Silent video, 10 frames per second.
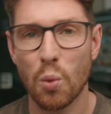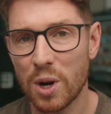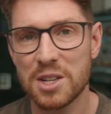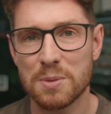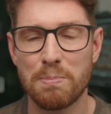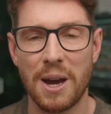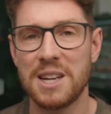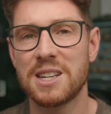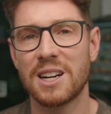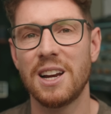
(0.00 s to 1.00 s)
which
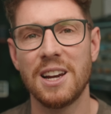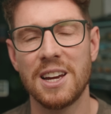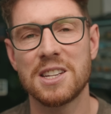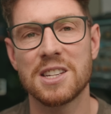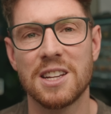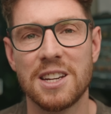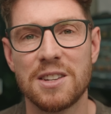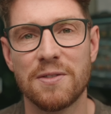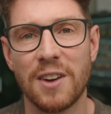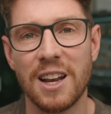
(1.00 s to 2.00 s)
basically leads to
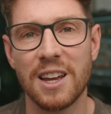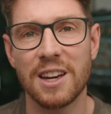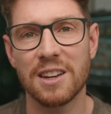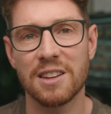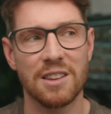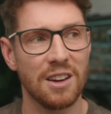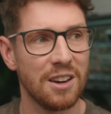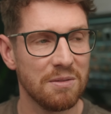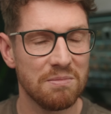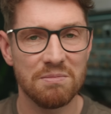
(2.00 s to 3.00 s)
this feeling
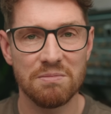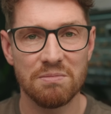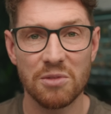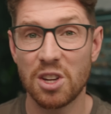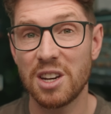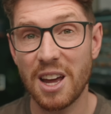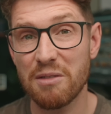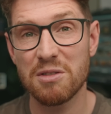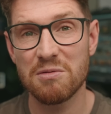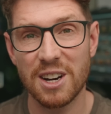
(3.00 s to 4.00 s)
that you're
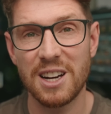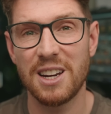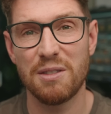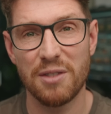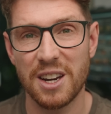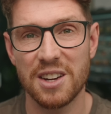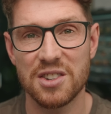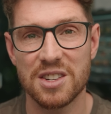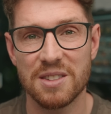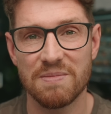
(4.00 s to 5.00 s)
never really
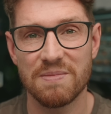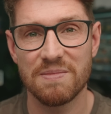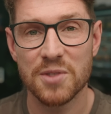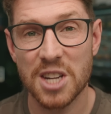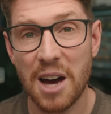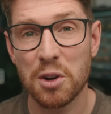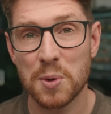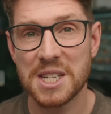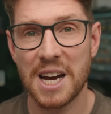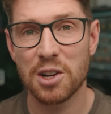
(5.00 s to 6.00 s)
finished. So how do
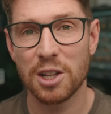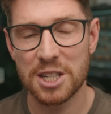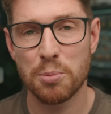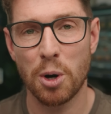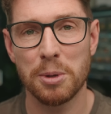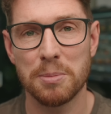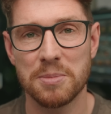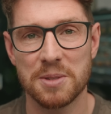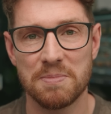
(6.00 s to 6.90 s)
we tackle these problems?